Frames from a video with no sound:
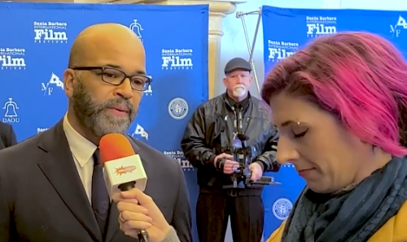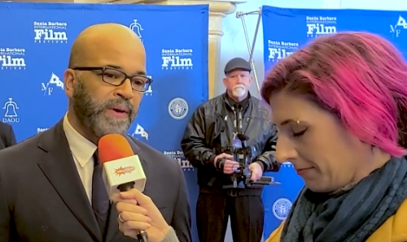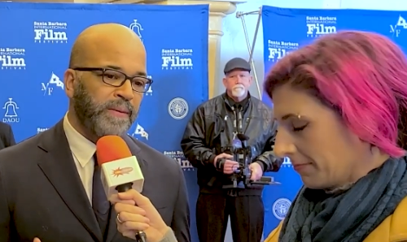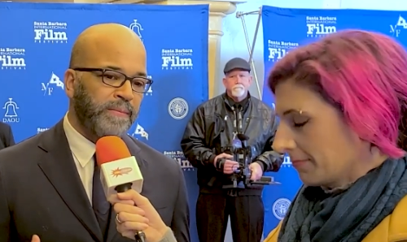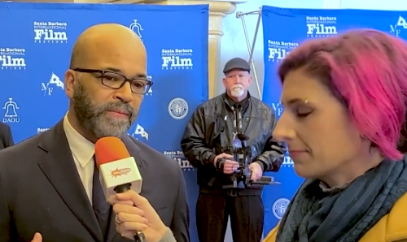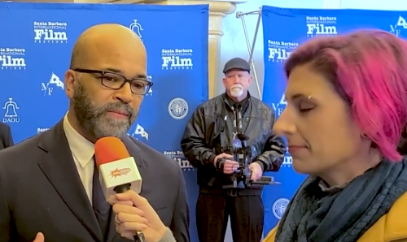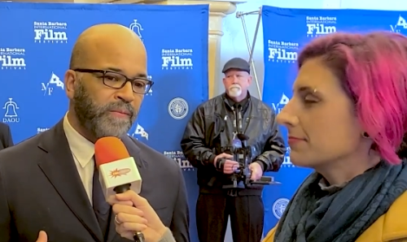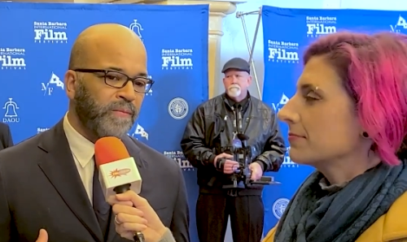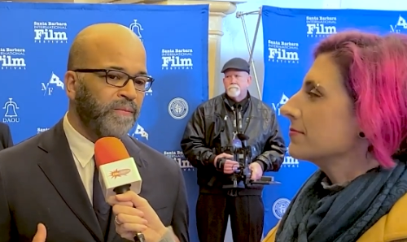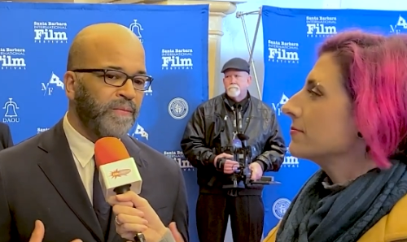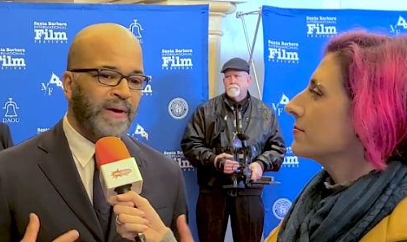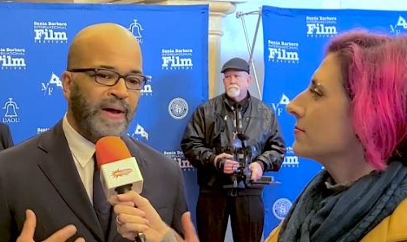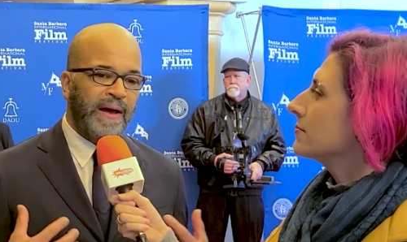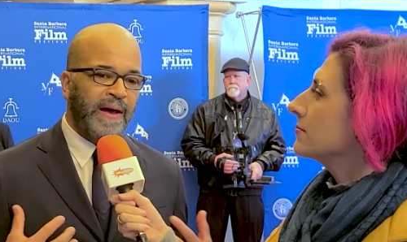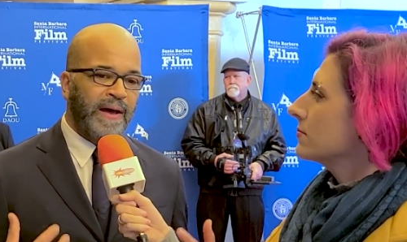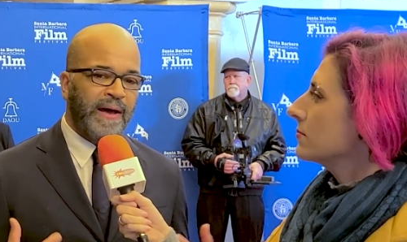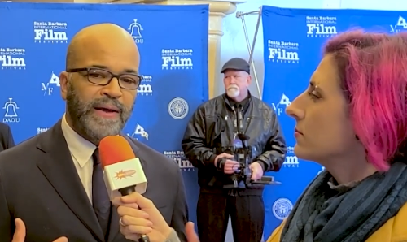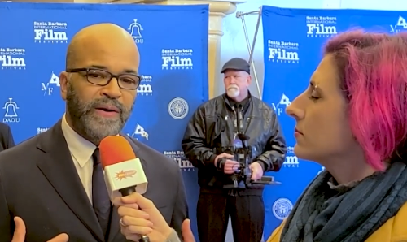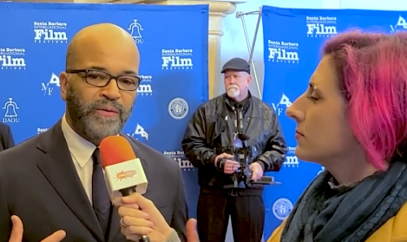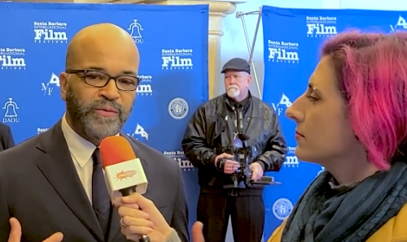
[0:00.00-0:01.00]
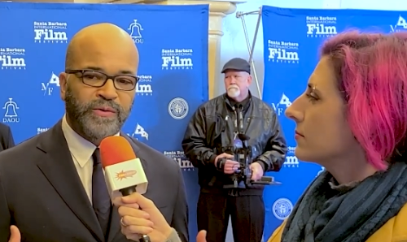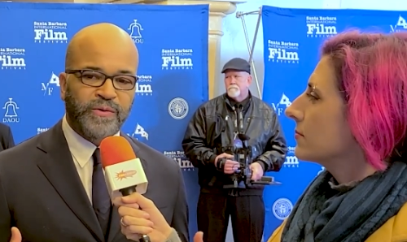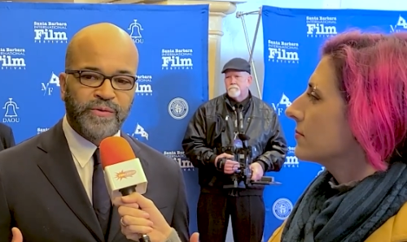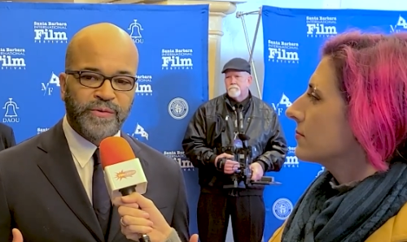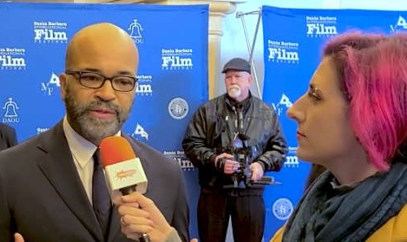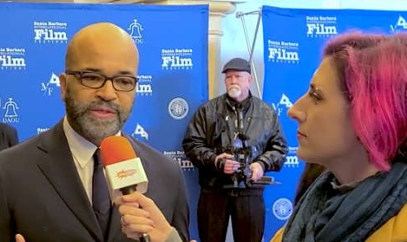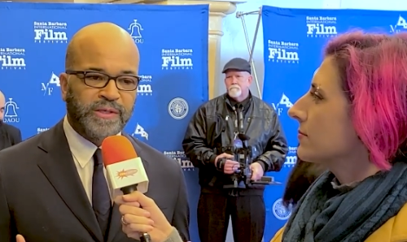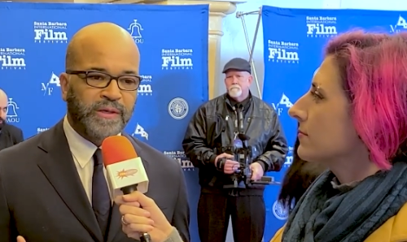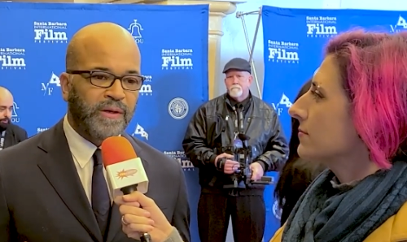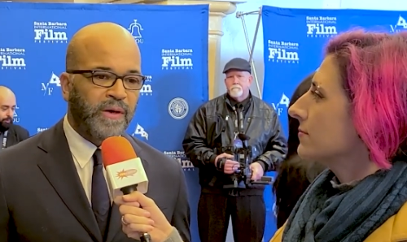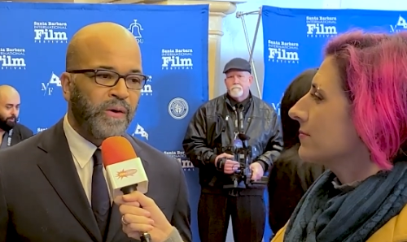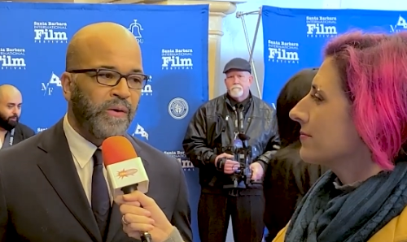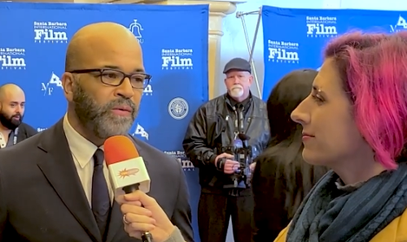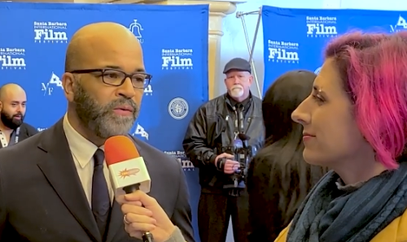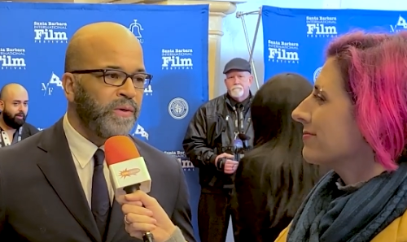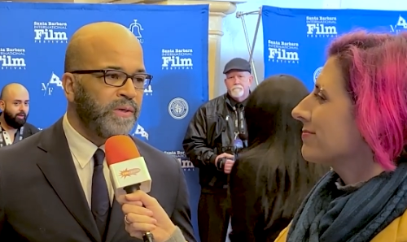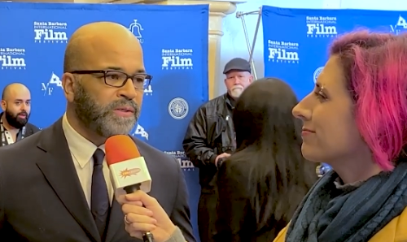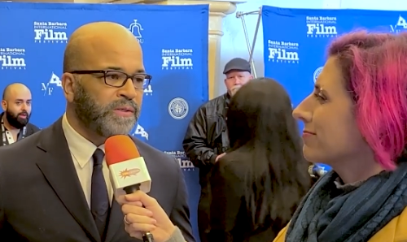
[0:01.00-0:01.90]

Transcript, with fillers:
Speaker 1: but I don't do this alone.